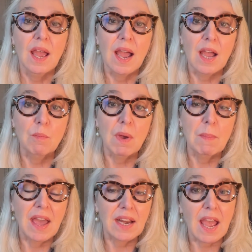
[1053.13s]

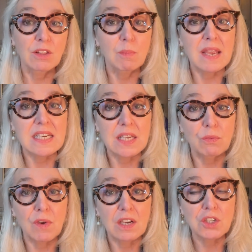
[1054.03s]
about how the media
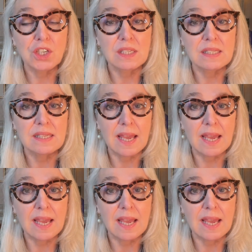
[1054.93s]
functions